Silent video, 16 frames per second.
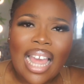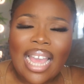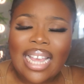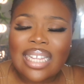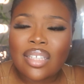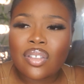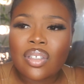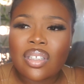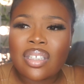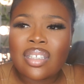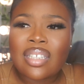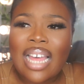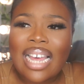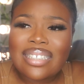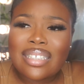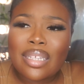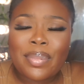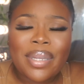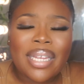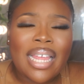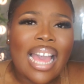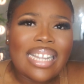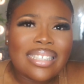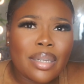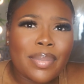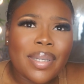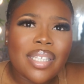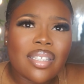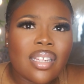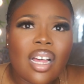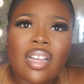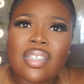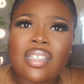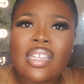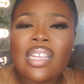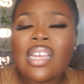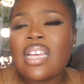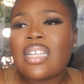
Like, he's acting a bit, they're acting a bit sus.